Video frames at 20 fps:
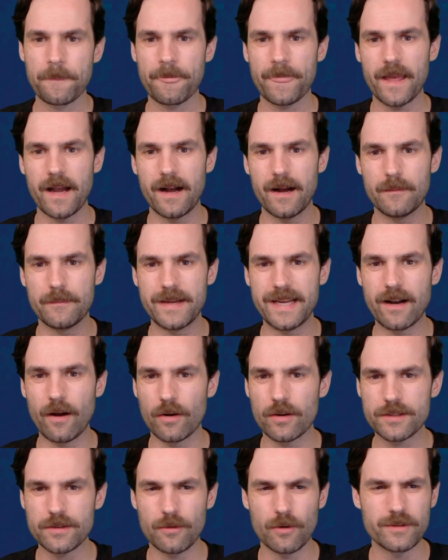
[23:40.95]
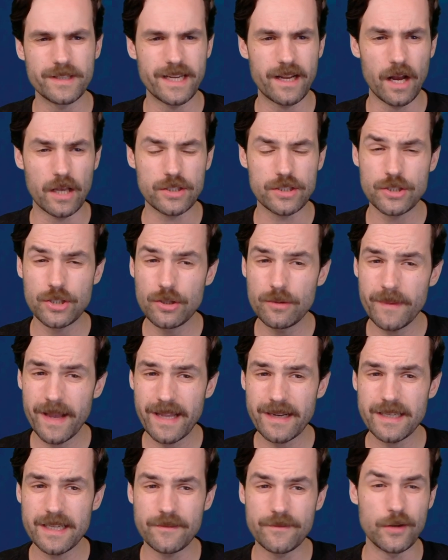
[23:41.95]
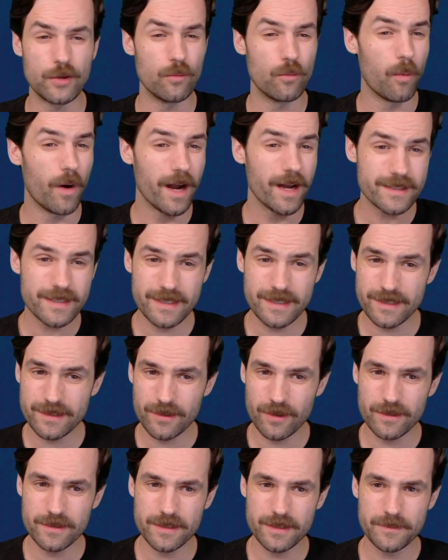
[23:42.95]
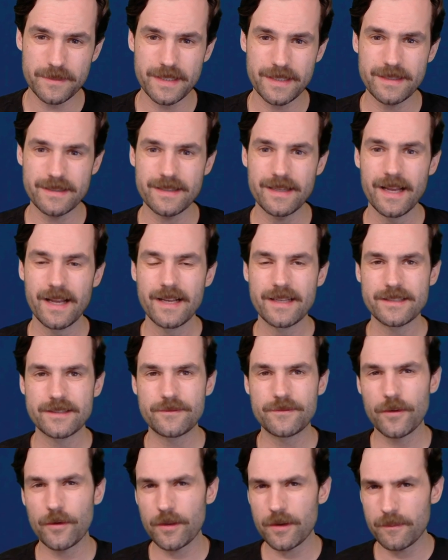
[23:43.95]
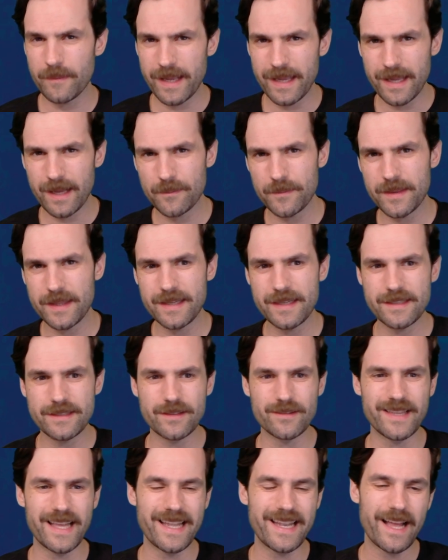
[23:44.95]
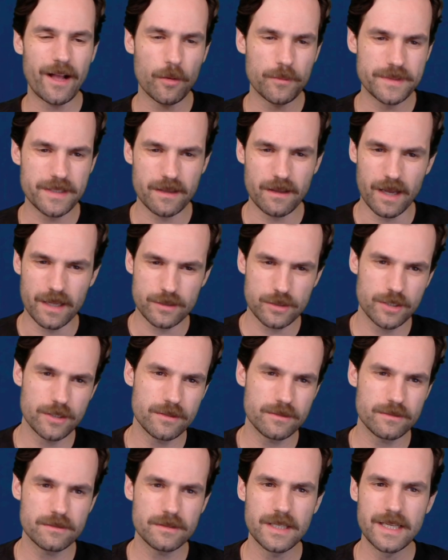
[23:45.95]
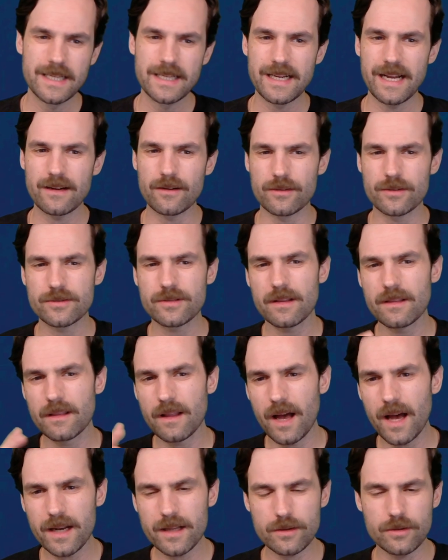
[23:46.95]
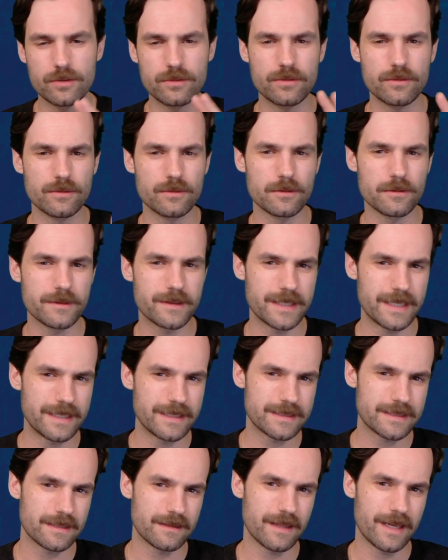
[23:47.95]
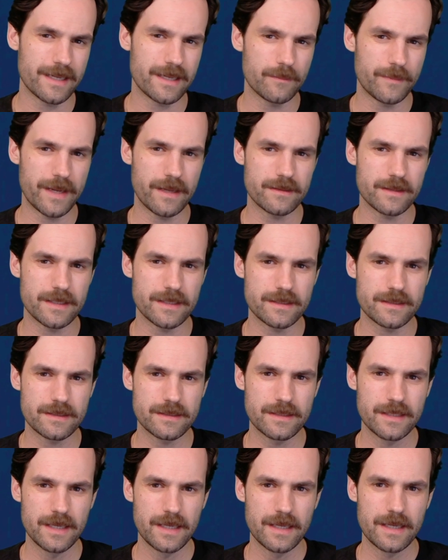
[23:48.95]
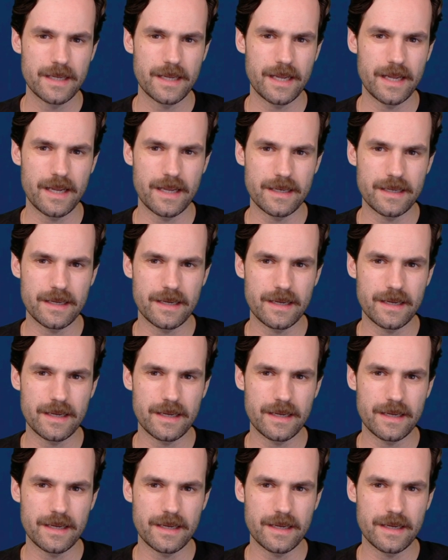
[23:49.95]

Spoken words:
It also only costs 2 mana if you want to discard something for their Mayhem thing, so that helps a lot too. I don't know, there's a lot of cool things to like about this. And